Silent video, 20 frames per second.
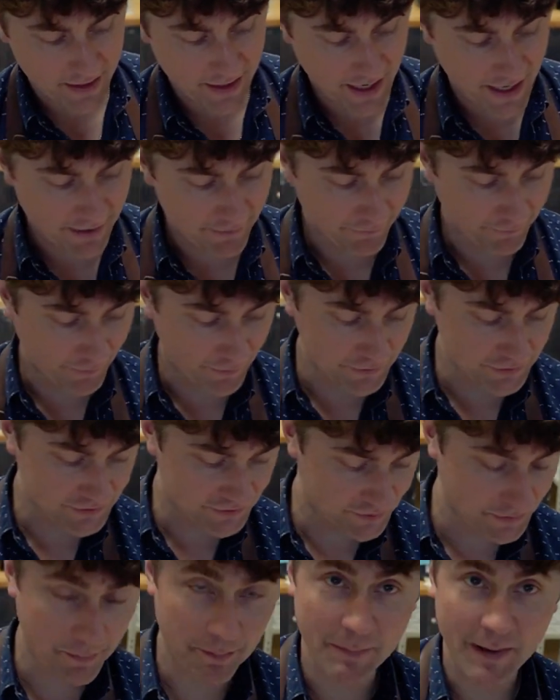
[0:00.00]
a first
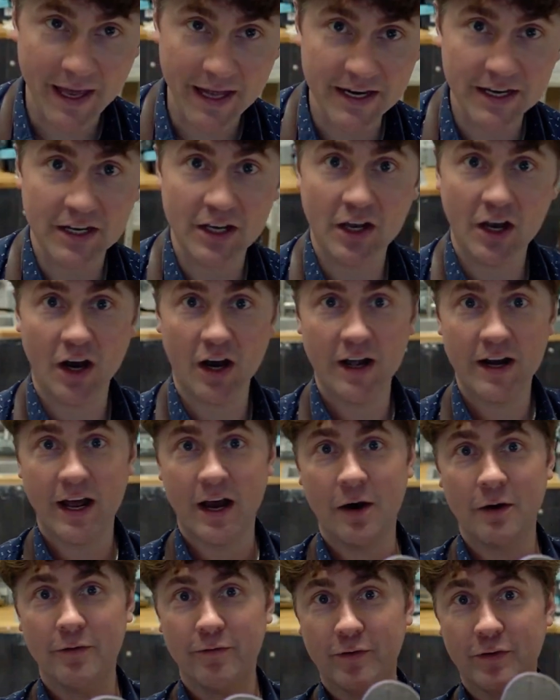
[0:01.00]
ray
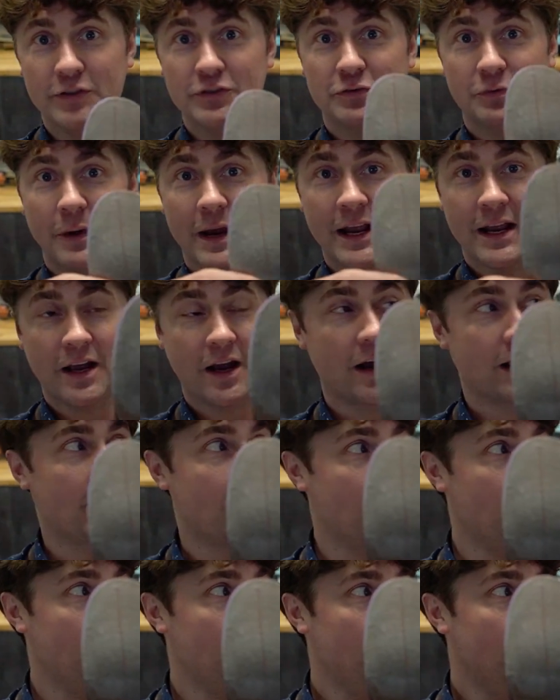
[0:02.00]

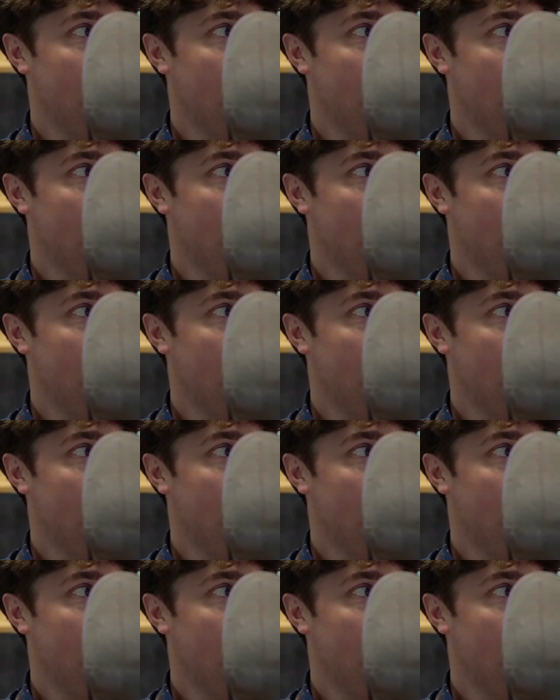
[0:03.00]
cutout.